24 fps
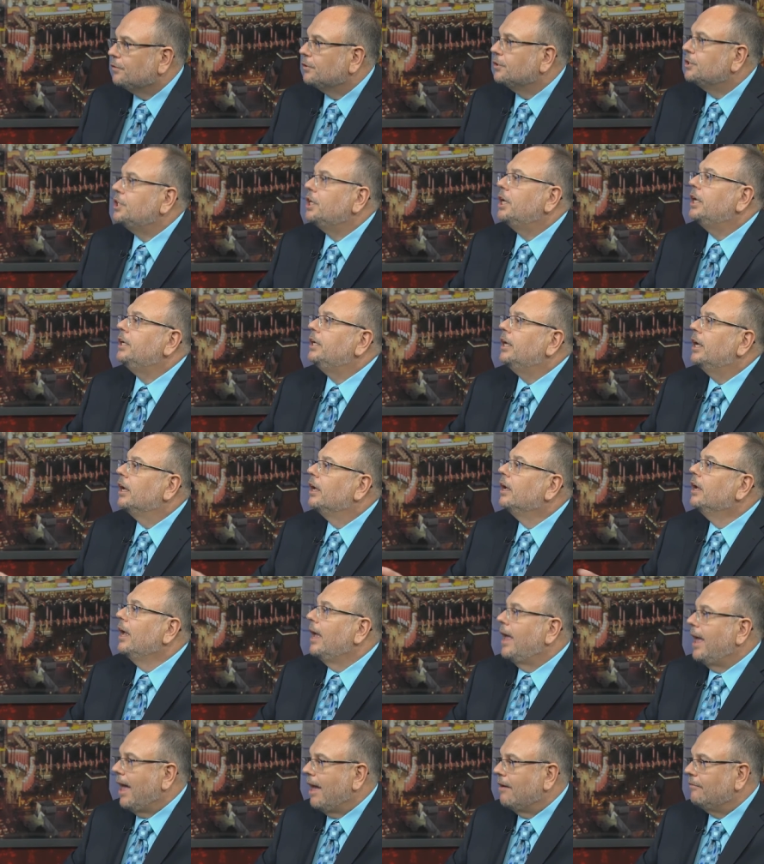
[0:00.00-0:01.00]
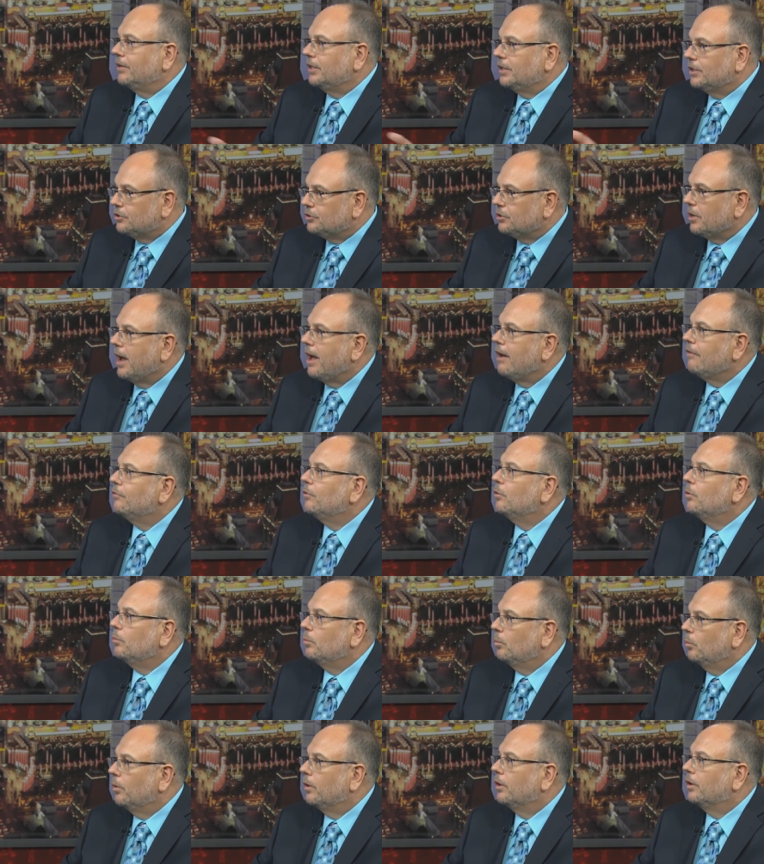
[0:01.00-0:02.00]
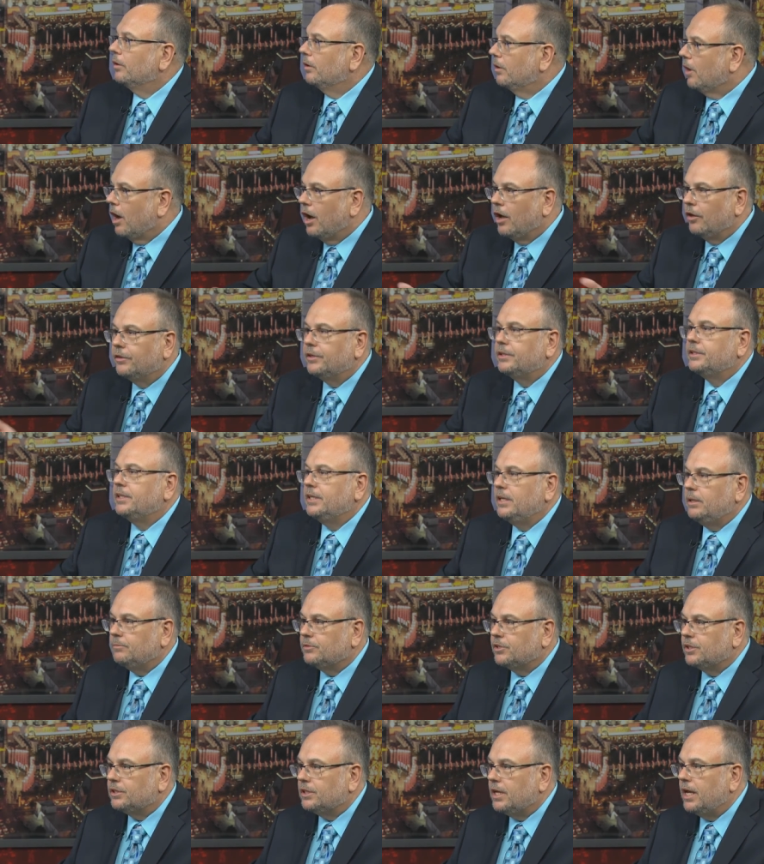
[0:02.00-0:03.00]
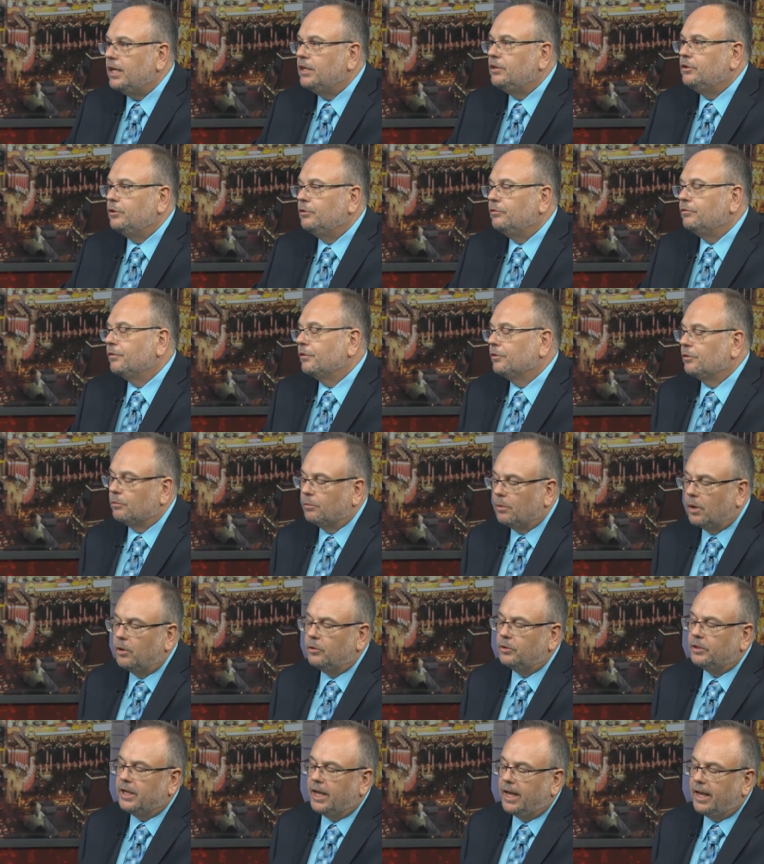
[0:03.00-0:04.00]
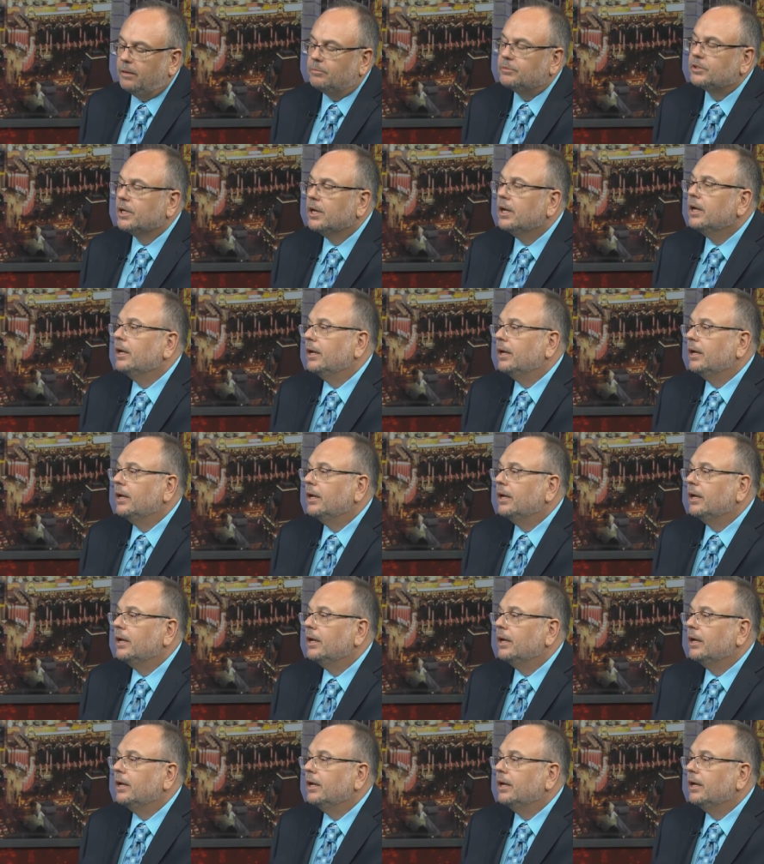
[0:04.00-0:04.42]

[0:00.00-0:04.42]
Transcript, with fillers: Virginia having to travel where all the teams that they do for their road games,